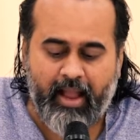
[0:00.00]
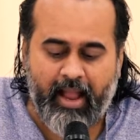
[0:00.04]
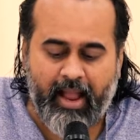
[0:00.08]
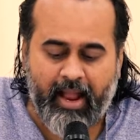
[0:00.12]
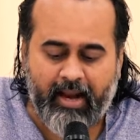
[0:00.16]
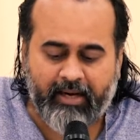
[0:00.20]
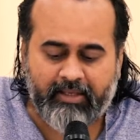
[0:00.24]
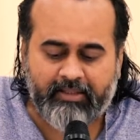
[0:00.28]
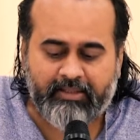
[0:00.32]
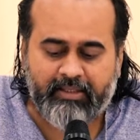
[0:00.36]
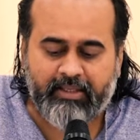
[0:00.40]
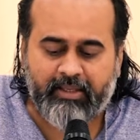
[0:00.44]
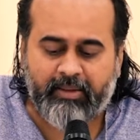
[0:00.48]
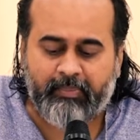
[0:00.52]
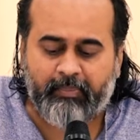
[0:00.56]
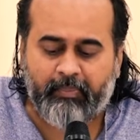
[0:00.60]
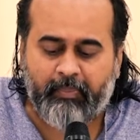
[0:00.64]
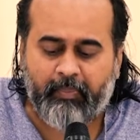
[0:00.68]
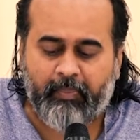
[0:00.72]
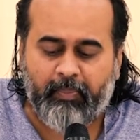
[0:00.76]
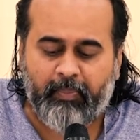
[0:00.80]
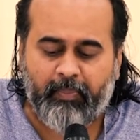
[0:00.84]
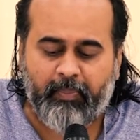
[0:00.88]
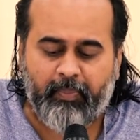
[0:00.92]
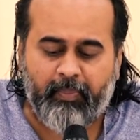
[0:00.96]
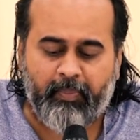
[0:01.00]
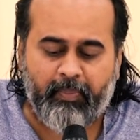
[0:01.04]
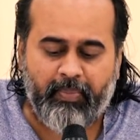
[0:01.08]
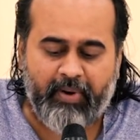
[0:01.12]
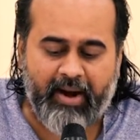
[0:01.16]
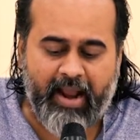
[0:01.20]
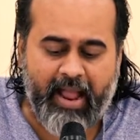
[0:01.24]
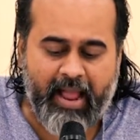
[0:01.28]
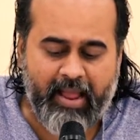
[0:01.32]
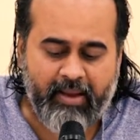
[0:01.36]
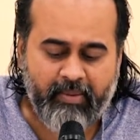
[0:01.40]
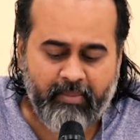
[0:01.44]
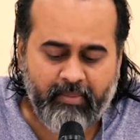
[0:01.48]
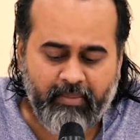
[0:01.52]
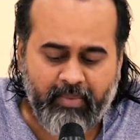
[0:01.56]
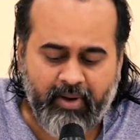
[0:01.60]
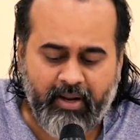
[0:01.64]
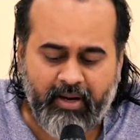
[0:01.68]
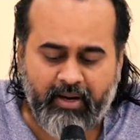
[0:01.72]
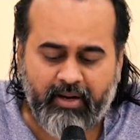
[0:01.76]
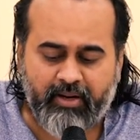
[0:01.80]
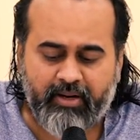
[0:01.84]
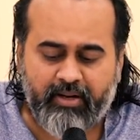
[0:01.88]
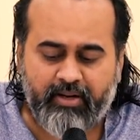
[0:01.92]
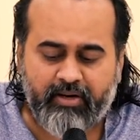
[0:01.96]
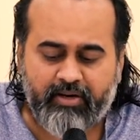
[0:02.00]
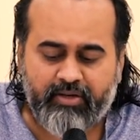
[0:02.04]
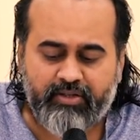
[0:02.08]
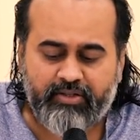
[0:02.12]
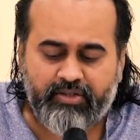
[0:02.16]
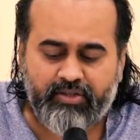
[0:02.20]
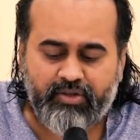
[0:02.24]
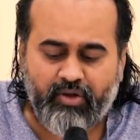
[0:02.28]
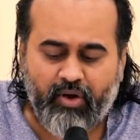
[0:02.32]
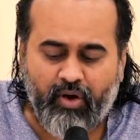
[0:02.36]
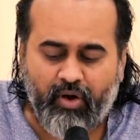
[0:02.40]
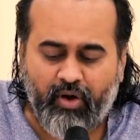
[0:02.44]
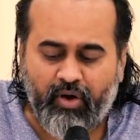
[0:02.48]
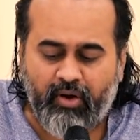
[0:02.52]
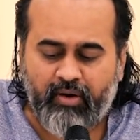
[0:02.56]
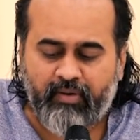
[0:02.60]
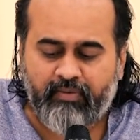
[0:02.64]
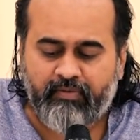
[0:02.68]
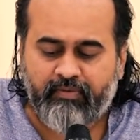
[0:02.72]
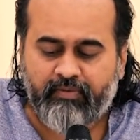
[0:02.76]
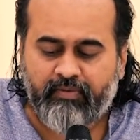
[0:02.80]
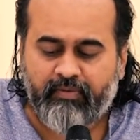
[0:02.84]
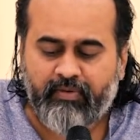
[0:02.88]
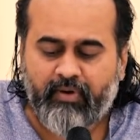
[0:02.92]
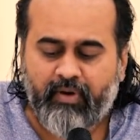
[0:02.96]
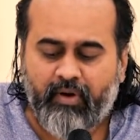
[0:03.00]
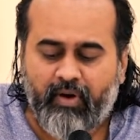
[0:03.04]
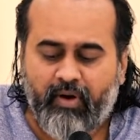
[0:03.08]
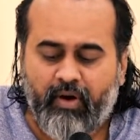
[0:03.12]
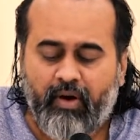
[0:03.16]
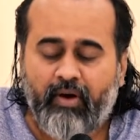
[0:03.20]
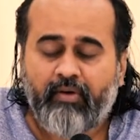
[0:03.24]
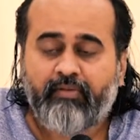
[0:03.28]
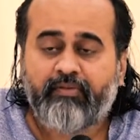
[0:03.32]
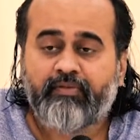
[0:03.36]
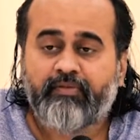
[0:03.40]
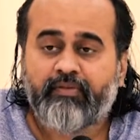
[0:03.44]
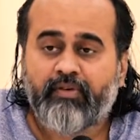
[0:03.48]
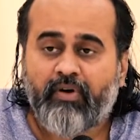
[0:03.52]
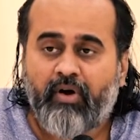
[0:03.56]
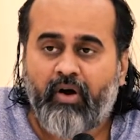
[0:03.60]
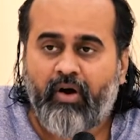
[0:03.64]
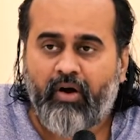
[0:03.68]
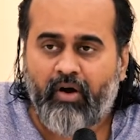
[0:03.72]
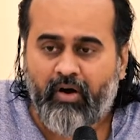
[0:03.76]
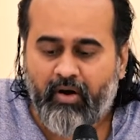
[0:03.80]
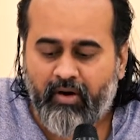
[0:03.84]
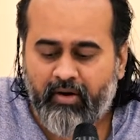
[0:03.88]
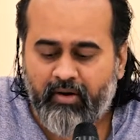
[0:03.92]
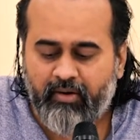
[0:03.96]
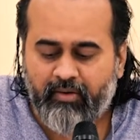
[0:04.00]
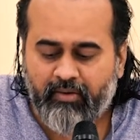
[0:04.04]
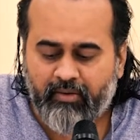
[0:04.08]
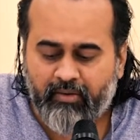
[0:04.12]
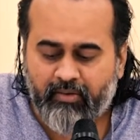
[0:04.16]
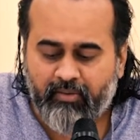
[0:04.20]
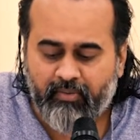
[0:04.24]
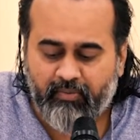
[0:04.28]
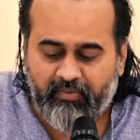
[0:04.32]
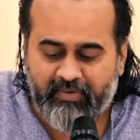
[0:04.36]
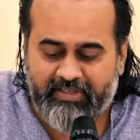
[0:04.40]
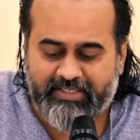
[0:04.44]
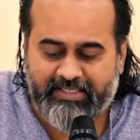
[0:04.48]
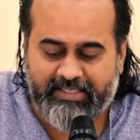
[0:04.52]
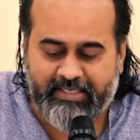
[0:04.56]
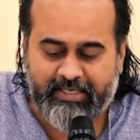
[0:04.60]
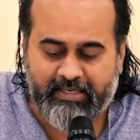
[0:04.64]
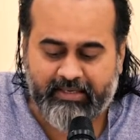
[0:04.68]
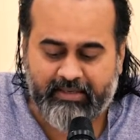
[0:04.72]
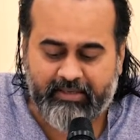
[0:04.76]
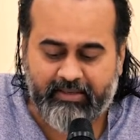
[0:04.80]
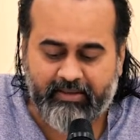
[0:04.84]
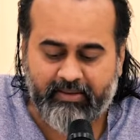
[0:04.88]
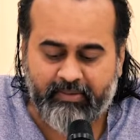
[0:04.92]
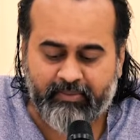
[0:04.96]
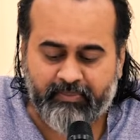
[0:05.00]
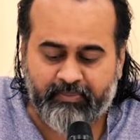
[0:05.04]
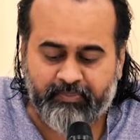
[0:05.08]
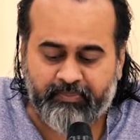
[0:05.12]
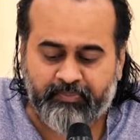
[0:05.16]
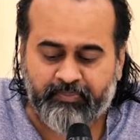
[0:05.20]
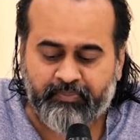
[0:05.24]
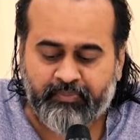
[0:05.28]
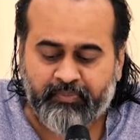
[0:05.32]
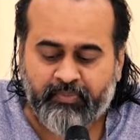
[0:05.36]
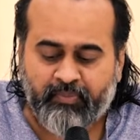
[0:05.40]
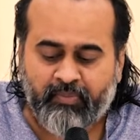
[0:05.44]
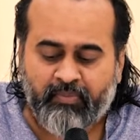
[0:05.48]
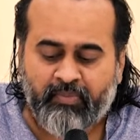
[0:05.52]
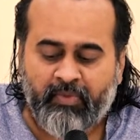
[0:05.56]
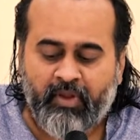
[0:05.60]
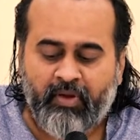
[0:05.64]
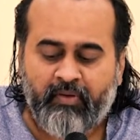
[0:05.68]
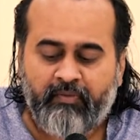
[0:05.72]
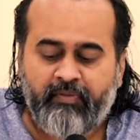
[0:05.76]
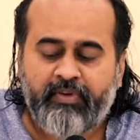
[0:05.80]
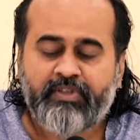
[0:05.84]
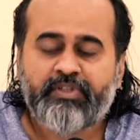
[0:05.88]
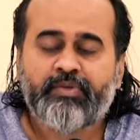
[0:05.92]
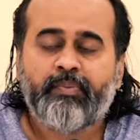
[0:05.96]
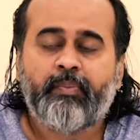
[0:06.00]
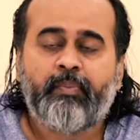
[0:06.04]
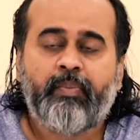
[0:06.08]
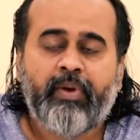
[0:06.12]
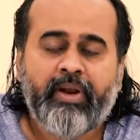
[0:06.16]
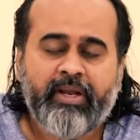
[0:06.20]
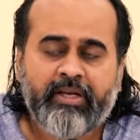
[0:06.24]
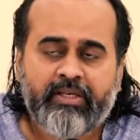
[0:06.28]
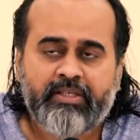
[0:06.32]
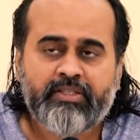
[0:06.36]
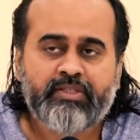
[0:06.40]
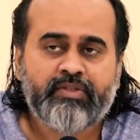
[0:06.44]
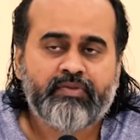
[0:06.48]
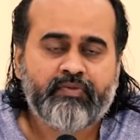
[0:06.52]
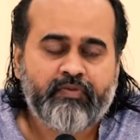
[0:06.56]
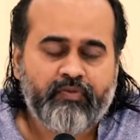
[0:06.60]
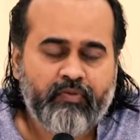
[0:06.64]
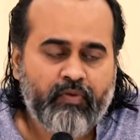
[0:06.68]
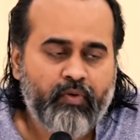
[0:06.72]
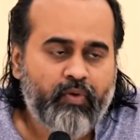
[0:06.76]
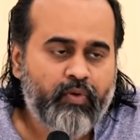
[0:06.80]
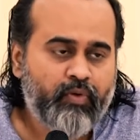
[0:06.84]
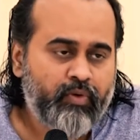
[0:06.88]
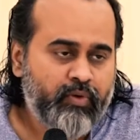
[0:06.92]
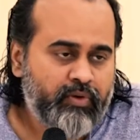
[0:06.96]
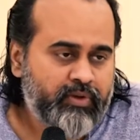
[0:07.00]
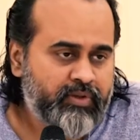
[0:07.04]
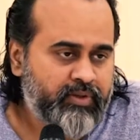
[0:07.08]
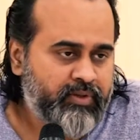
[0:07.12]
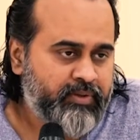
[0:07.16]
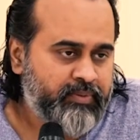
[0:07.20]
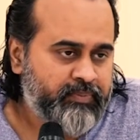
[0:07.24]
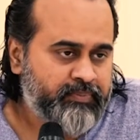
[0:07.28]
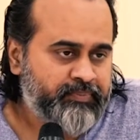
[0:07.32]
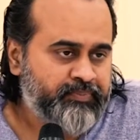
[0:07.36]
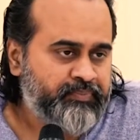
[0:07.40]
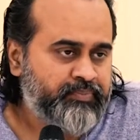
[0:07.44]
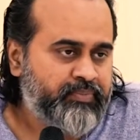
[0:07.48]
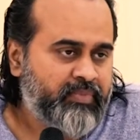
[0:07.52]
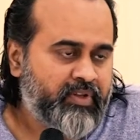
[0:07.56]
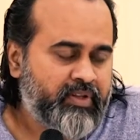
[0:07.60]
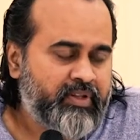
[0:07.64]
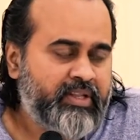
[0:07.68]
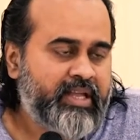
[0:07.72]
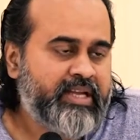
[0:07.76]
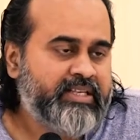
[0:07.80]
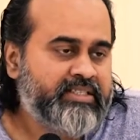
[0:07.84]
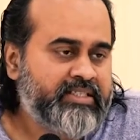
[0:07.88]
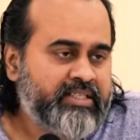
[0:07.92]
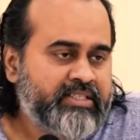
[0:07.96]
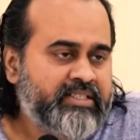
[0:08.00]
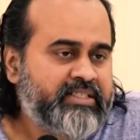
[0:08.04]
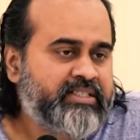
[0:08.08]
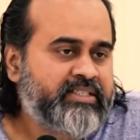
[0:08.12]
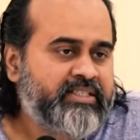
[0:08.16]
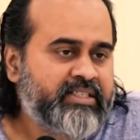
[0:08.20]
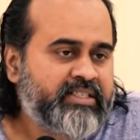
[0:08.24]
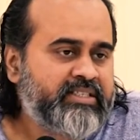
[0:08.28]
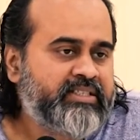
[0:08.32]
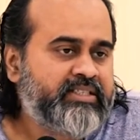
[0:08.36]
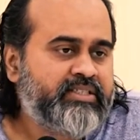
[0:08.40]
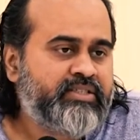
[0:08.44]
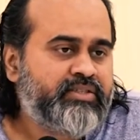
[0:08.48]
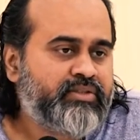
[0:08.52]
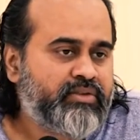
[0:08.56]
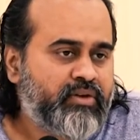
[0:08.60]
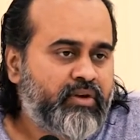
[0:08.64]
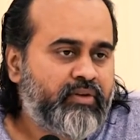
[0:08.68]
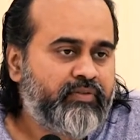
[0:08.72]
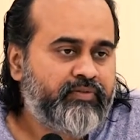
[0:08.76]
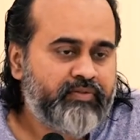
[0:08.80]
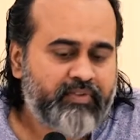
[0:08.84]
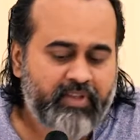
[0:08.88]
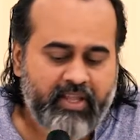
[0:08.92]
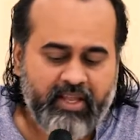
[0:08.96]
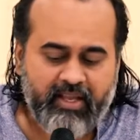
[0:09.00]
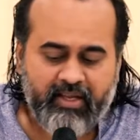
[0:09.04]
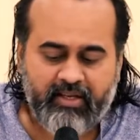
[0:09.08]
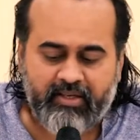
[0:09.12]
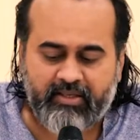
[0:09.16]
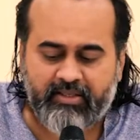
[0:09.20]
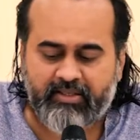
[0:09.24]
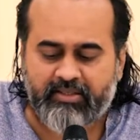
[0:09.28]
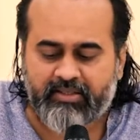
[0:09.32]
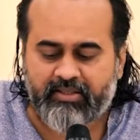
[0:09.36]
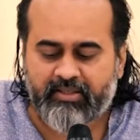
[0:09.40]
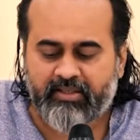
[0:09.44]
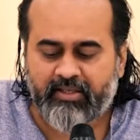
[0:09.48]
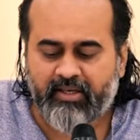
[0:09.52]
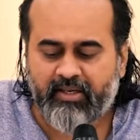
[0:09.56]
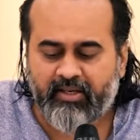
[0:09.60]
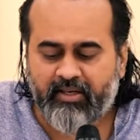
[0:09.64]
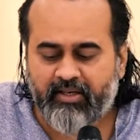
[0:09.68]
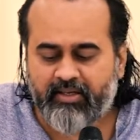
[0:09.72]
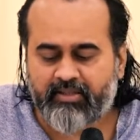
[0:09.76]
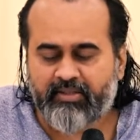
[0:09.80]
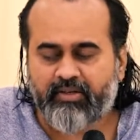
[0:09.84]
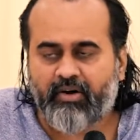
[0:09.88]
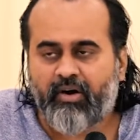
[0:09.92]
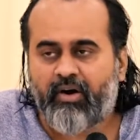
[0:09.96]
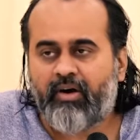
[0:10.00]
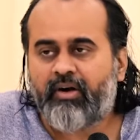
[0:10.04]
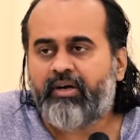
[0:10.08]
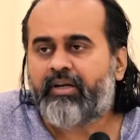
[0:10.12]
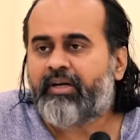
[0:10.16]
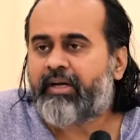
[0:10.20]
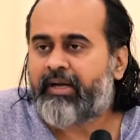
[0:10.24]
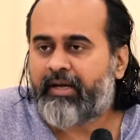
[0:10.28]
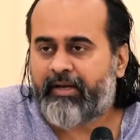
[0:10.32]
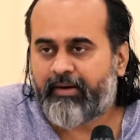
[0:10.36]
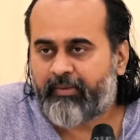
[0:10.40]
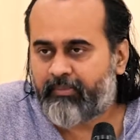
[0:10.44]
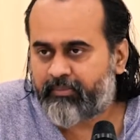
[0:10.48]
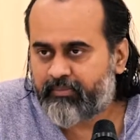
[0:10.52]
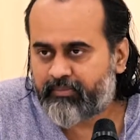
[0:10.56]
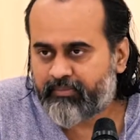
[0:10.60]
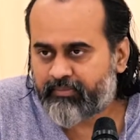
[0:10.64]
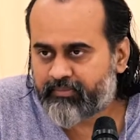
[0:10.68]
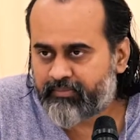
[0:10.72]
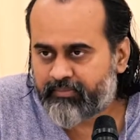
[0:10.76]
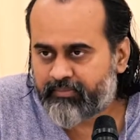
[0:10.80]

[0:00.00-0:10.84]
and the primal resolve of God, Visarg, which brings forth the existence of things is called karma.